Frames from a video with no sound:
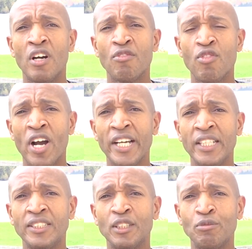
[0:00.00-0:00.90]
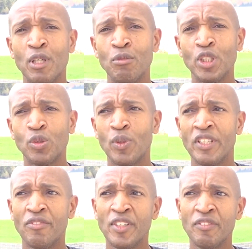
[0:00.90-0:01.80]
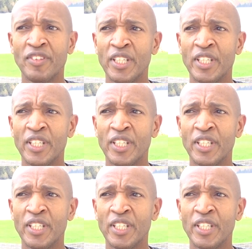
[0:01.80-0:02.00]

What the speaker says: Friday, September the 25th